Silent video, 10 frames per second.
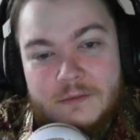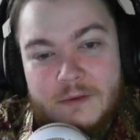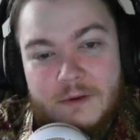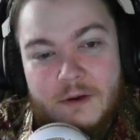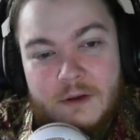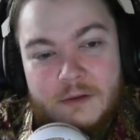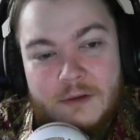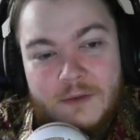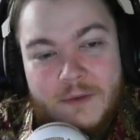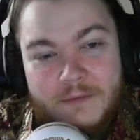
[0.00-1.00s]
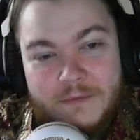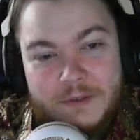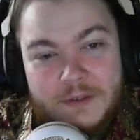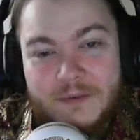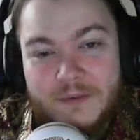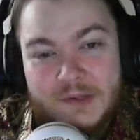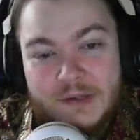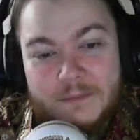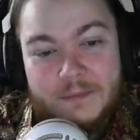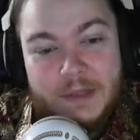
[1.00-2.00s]
all you ever do is
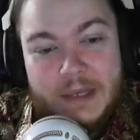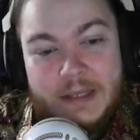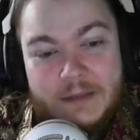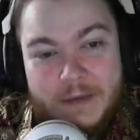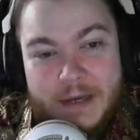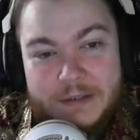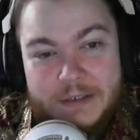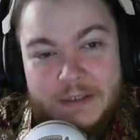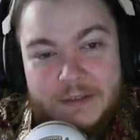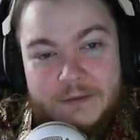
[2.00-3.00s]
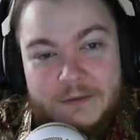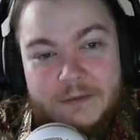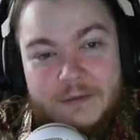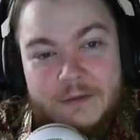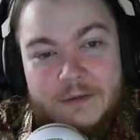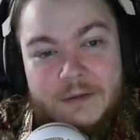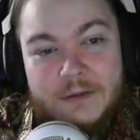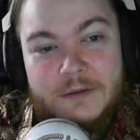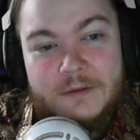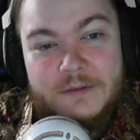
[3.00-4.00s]
complain about it.
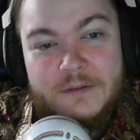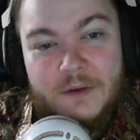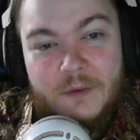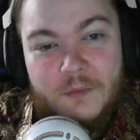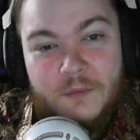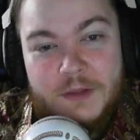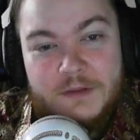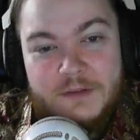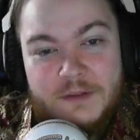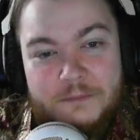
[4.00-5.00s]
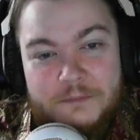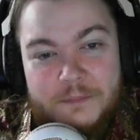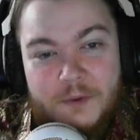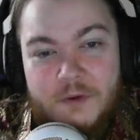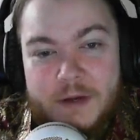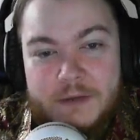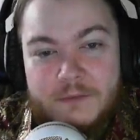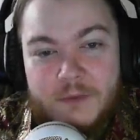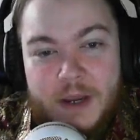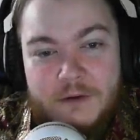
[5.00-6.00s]
So what's the point?
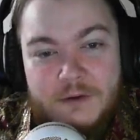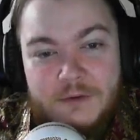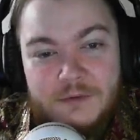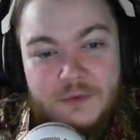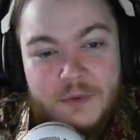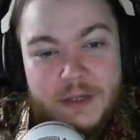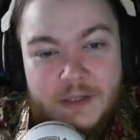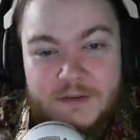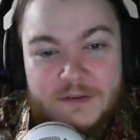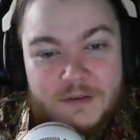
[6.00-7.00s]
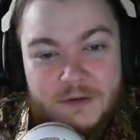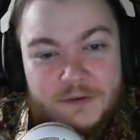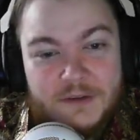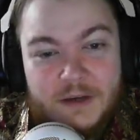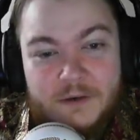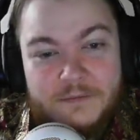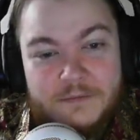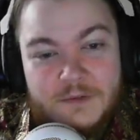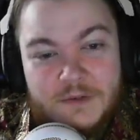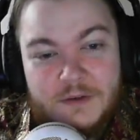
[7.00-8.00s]
Why are you doing this to
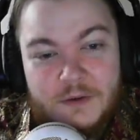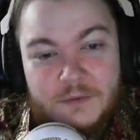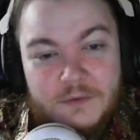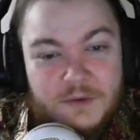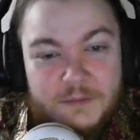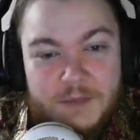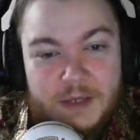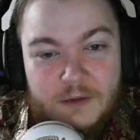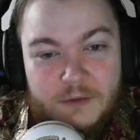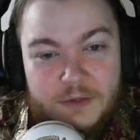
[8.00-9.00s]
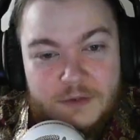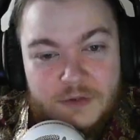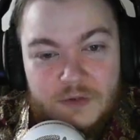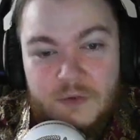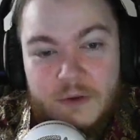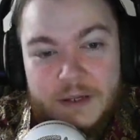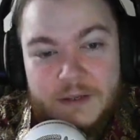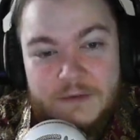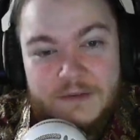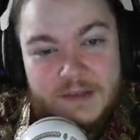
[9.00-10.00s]
yourself? Just go do something you'll enjoy
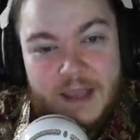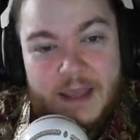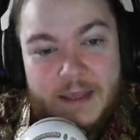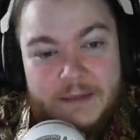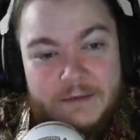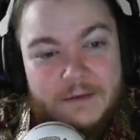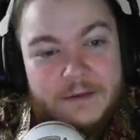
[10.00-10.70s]
instead.